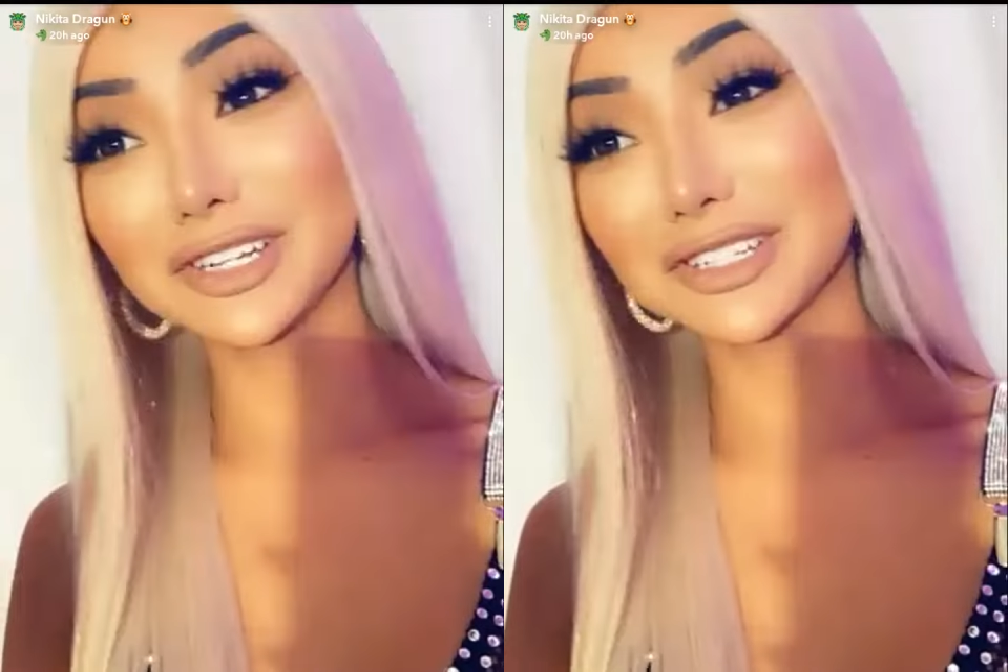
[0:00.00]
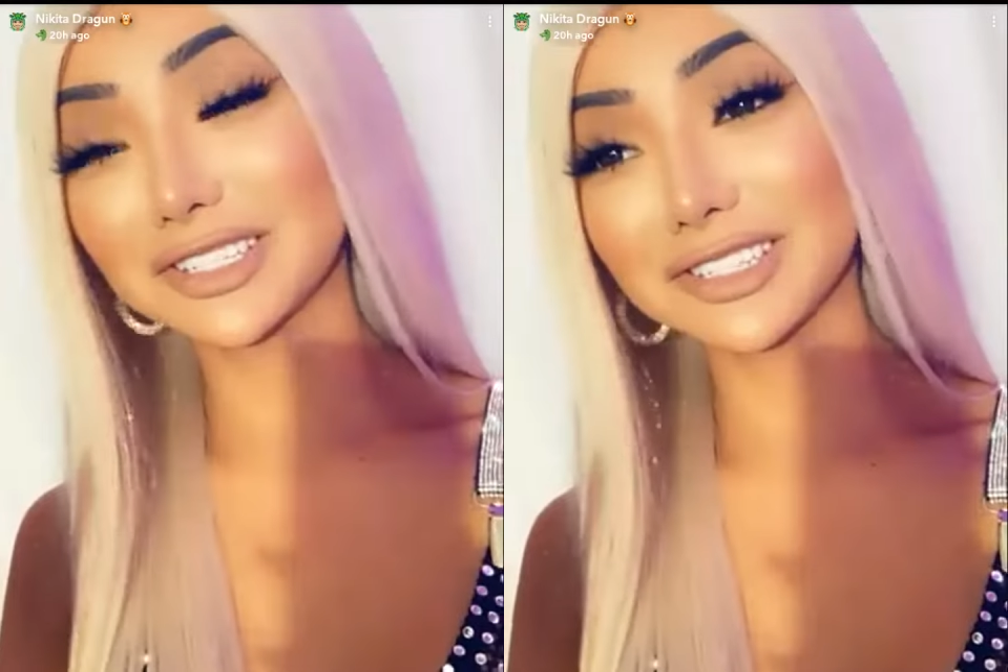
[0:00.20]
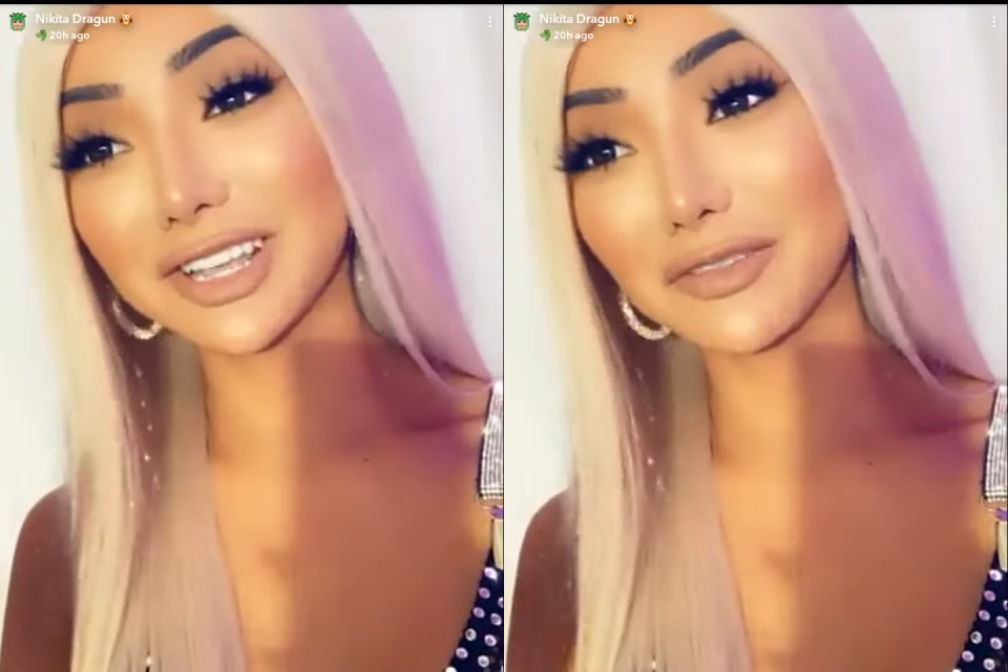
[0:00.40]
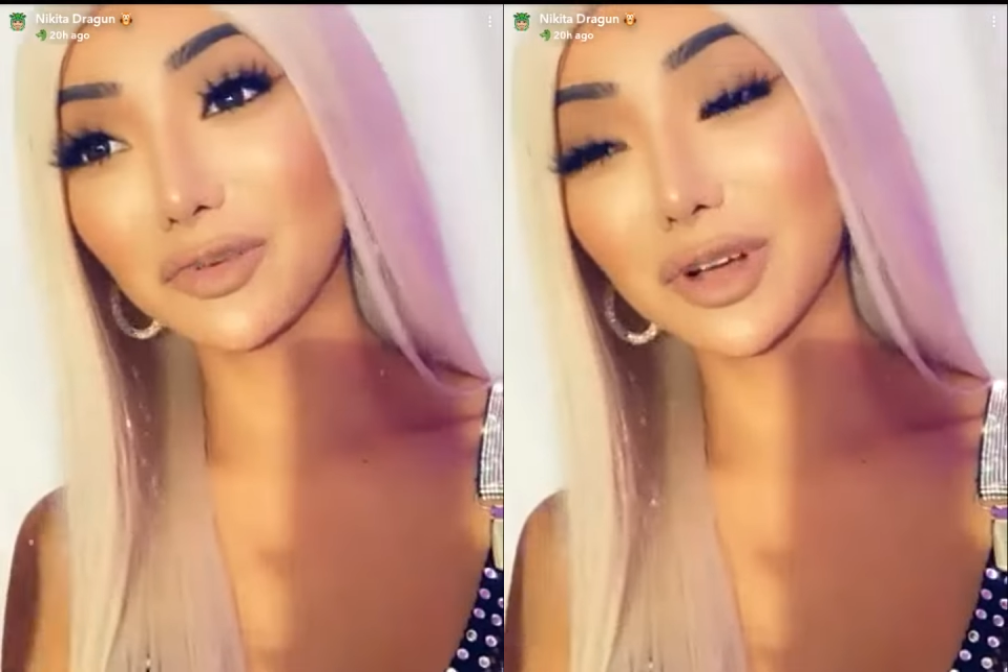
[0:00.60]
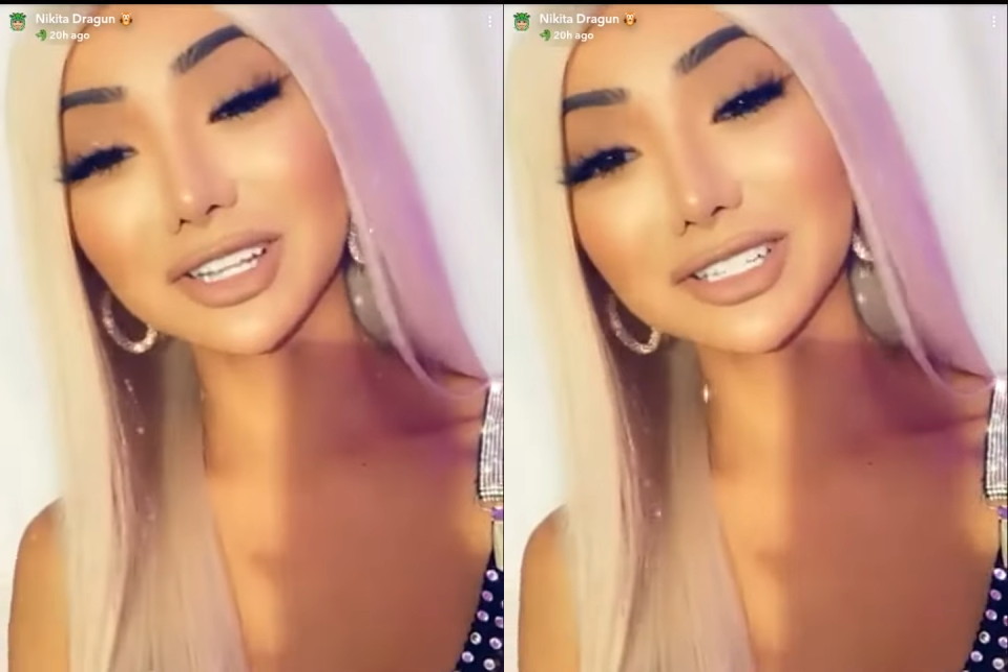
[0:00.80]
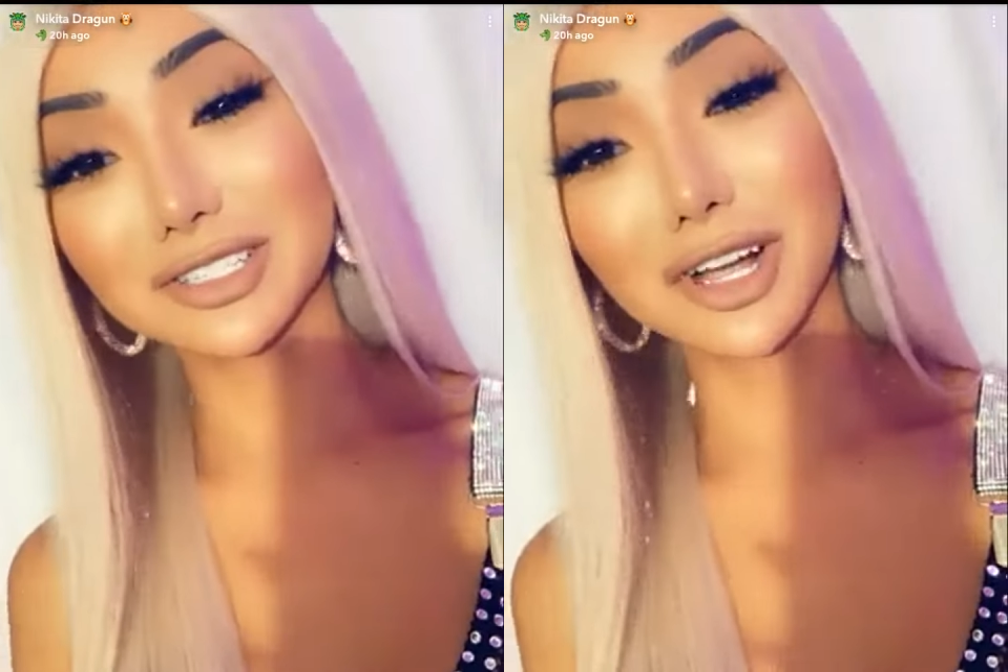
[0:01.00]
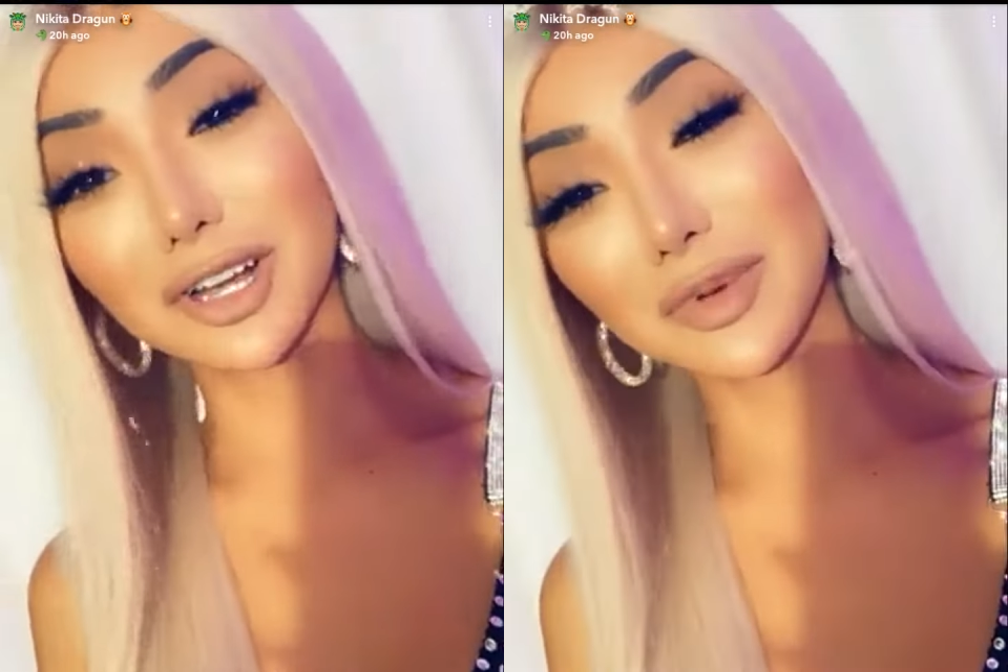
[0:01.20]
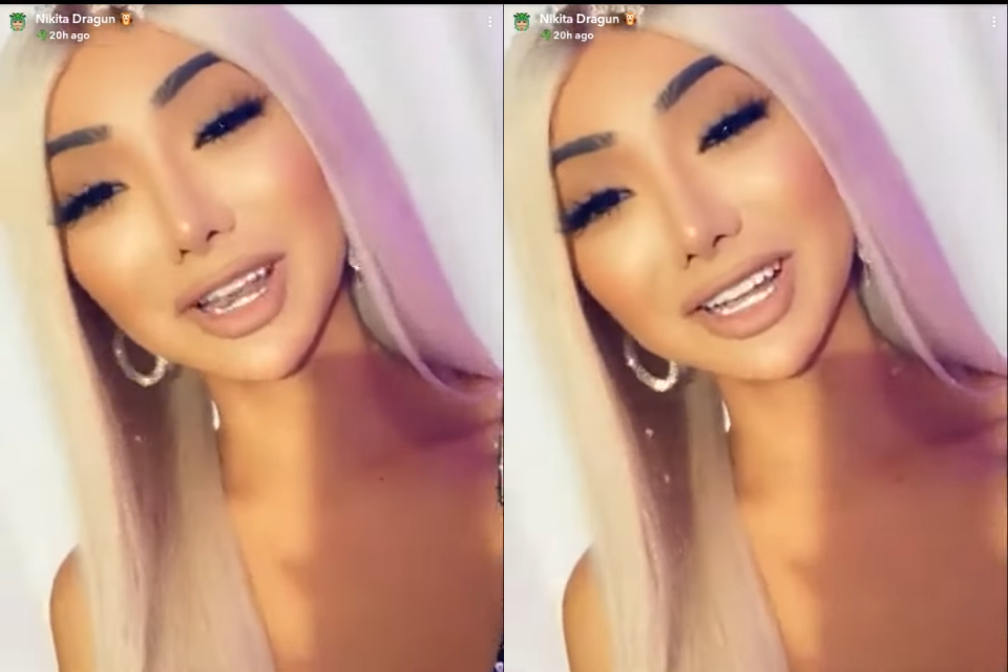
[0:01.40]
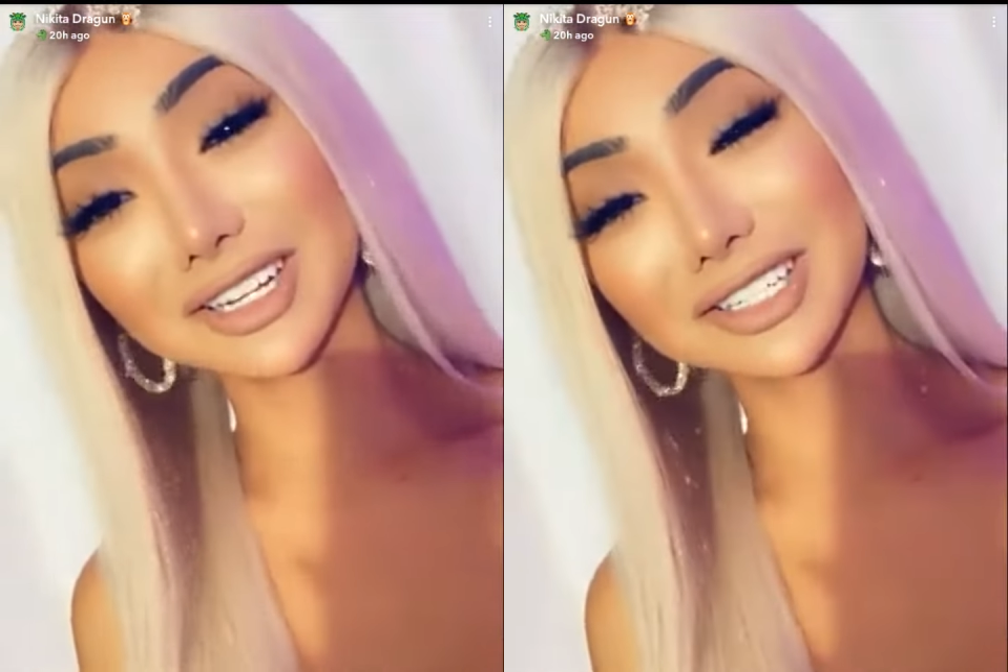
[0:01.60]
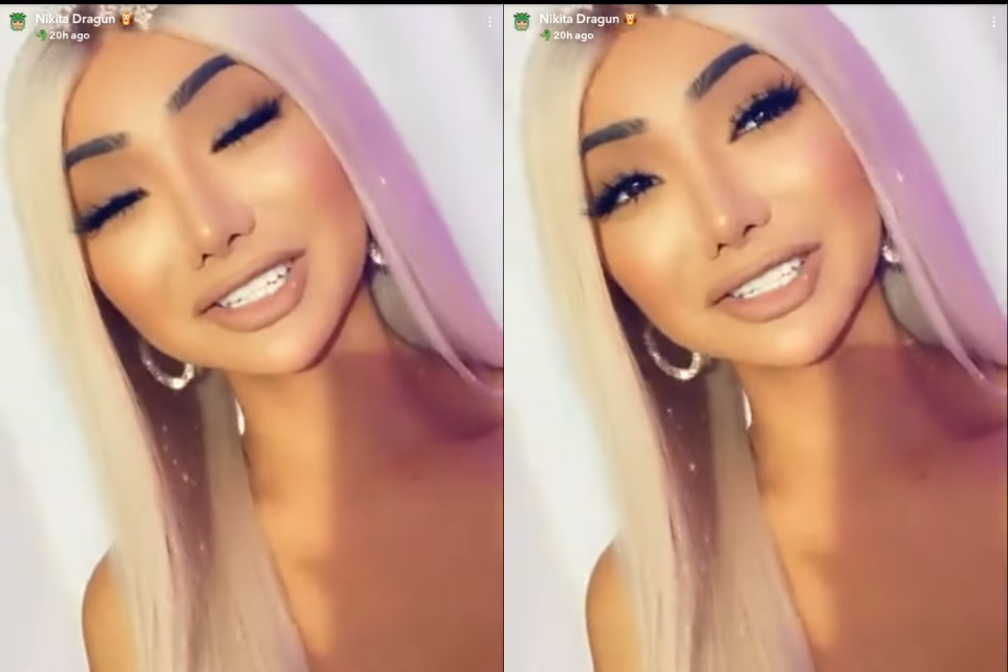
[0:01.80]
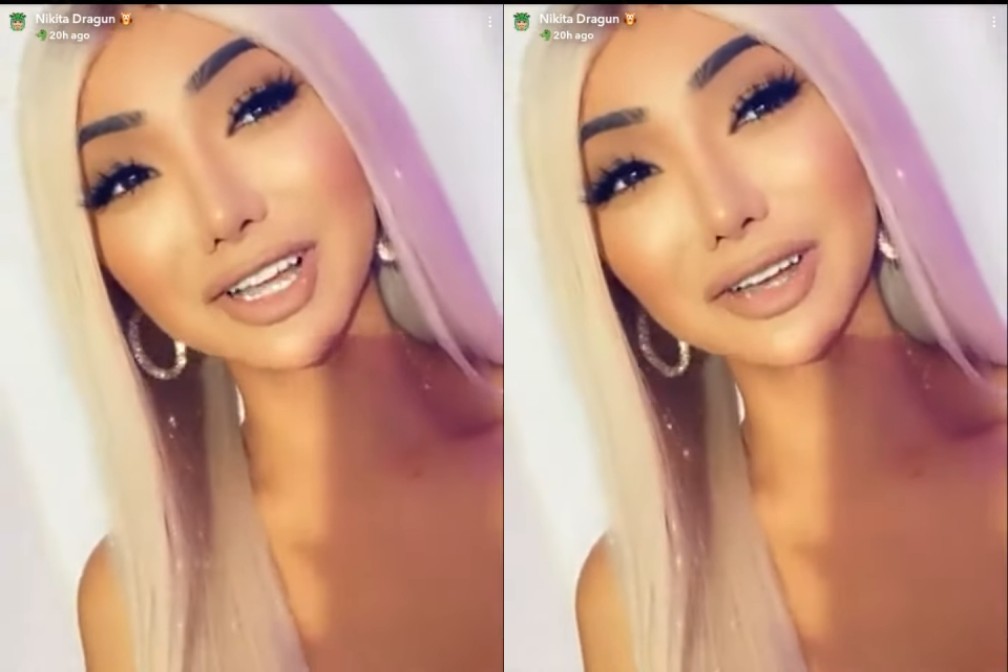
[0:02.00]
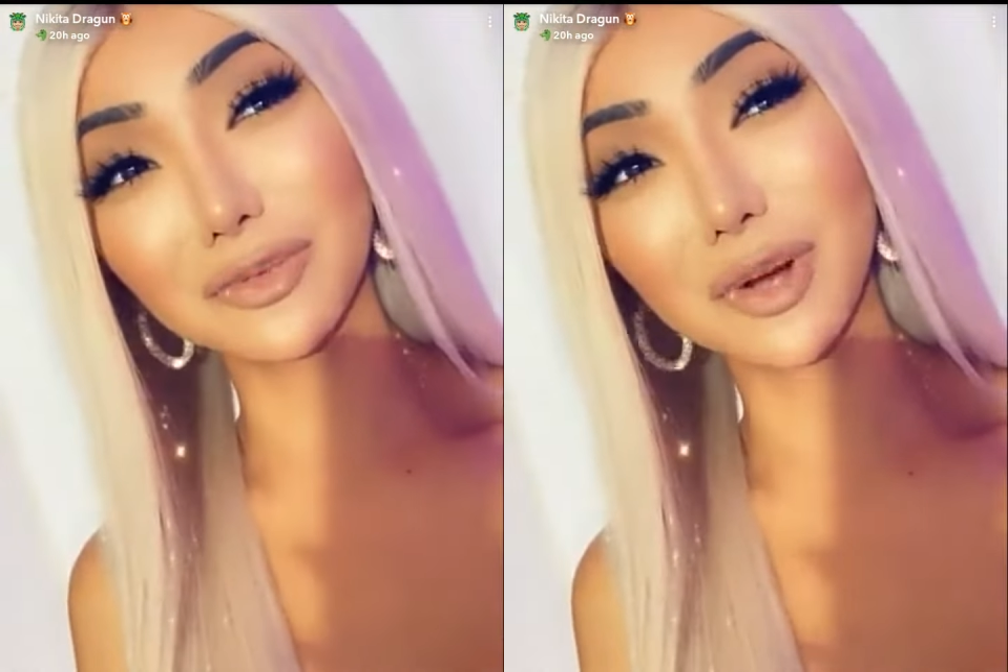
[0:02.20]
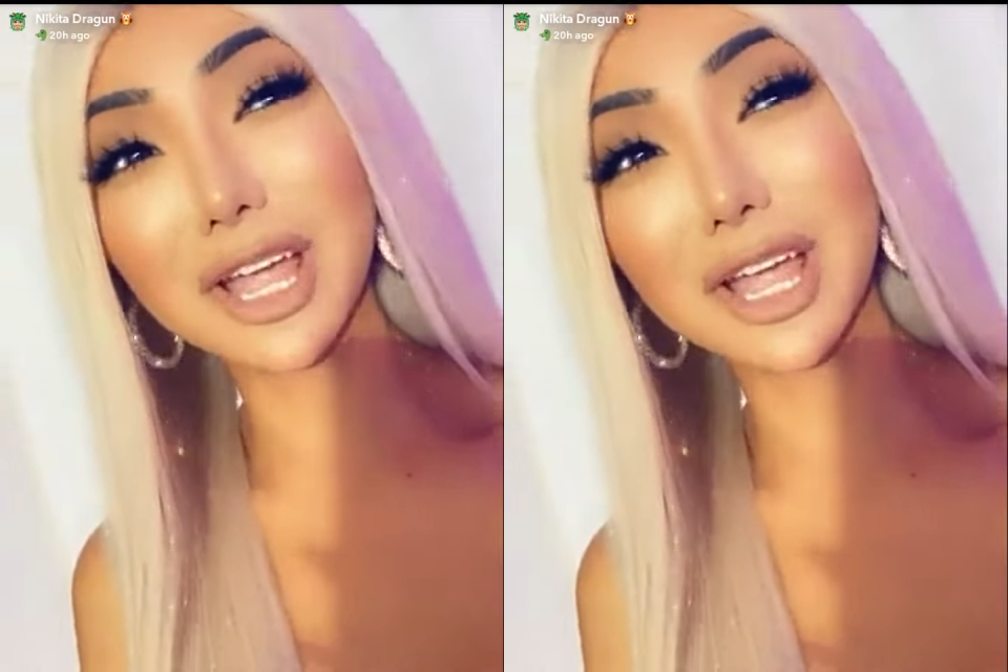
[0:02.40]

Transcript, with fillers: I just never wanted to talk about it because I just thought,